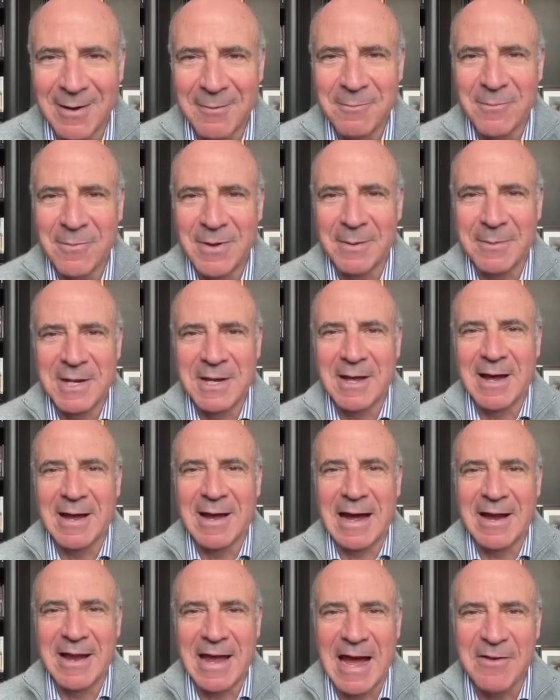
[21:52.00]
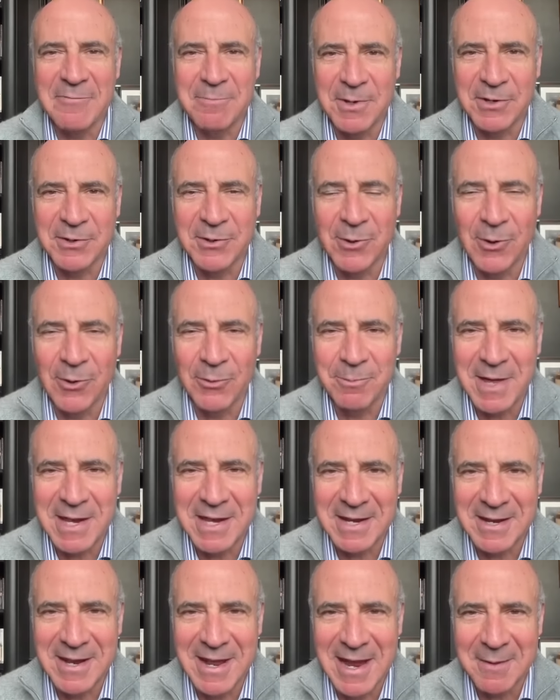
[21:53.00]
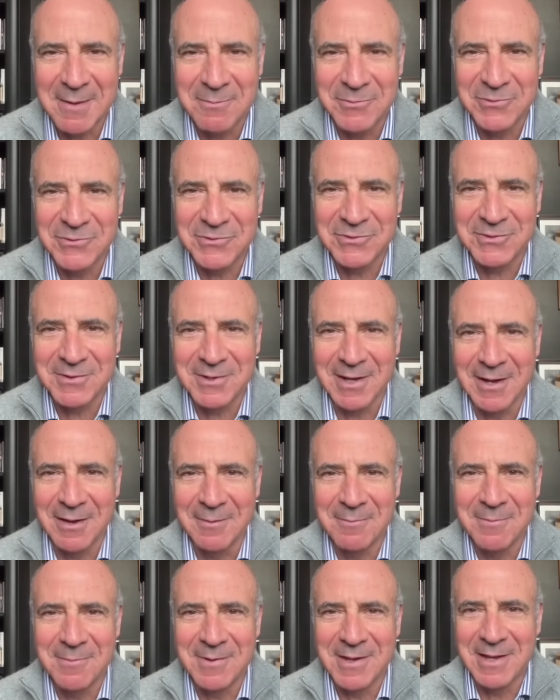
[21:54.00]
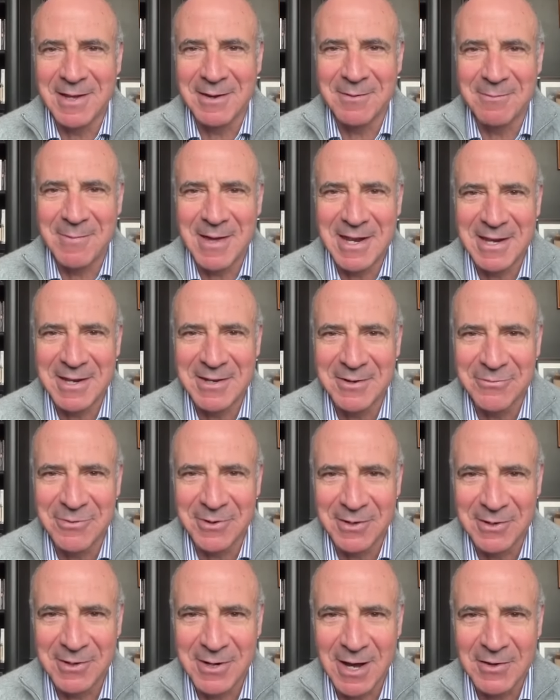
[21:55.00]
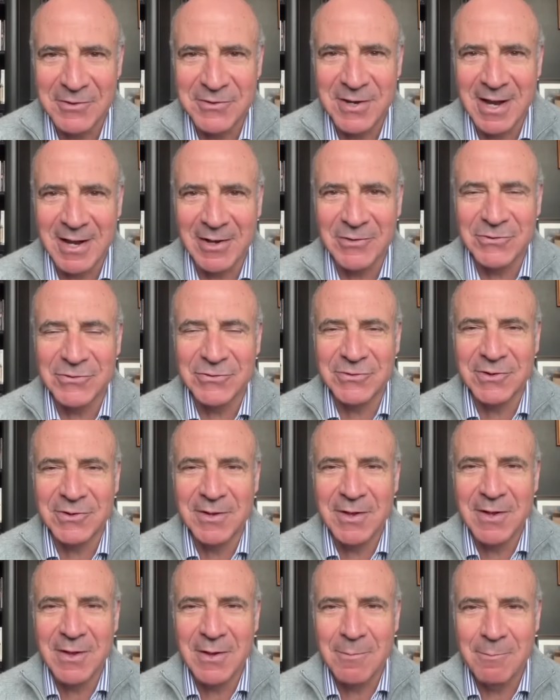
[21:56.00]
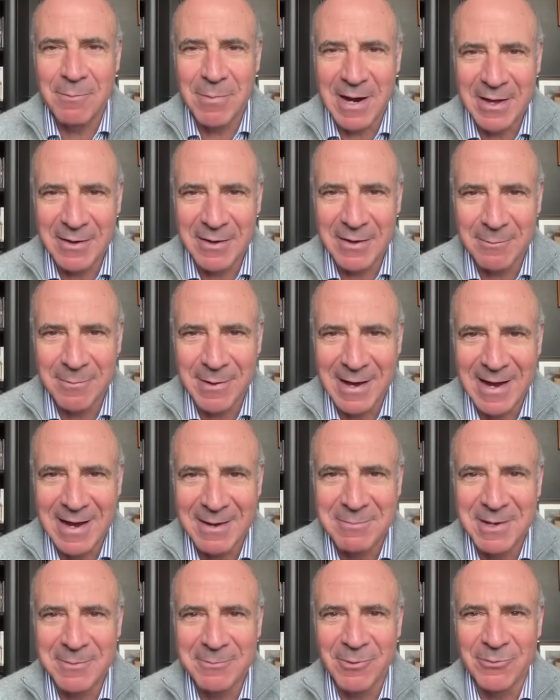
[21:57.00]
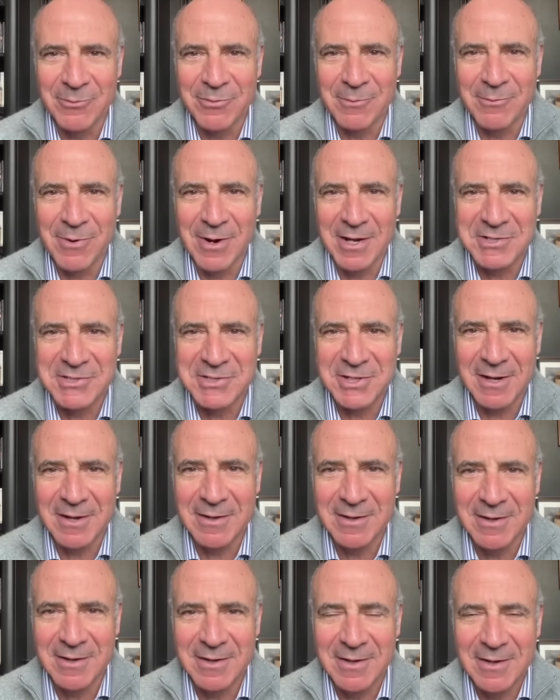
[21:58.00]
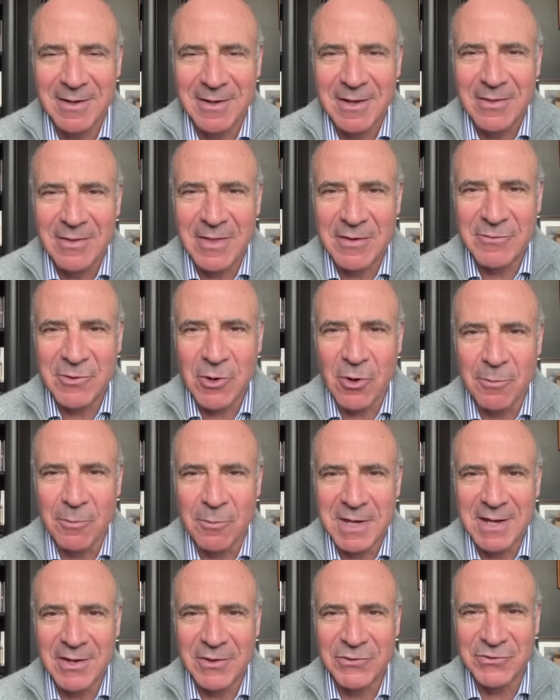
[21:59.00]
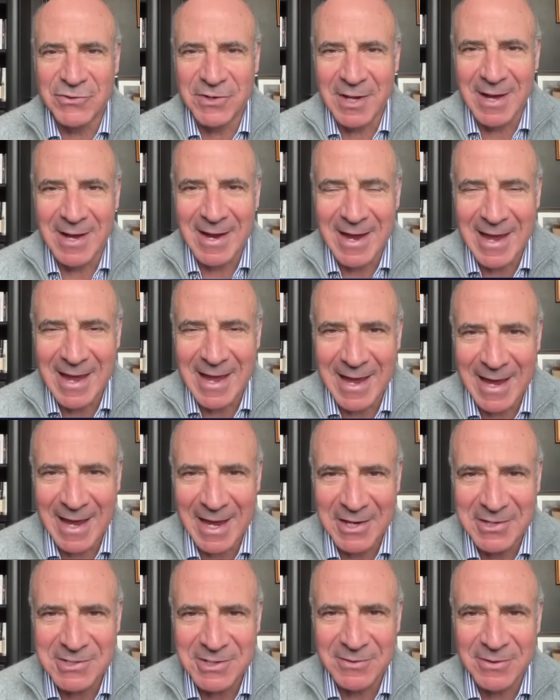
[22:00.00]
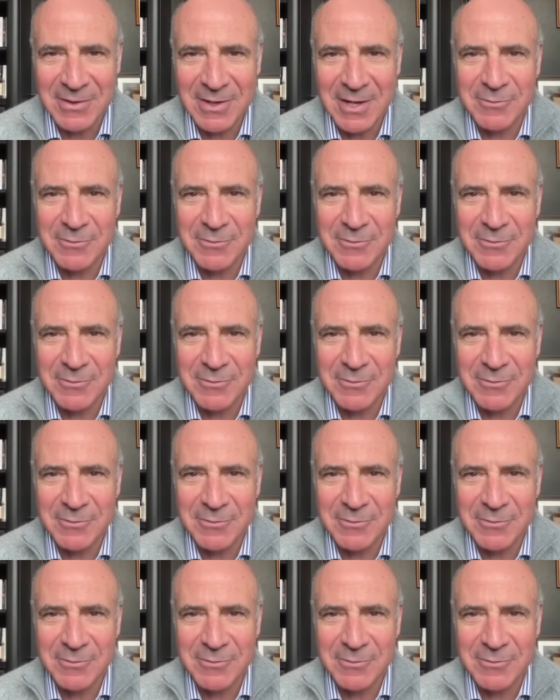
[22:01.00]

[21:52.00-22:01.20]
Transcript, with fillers: Um, I mean, I, have been called many names um, in many different contexts by by people from Russia. They've called me a CIA agent.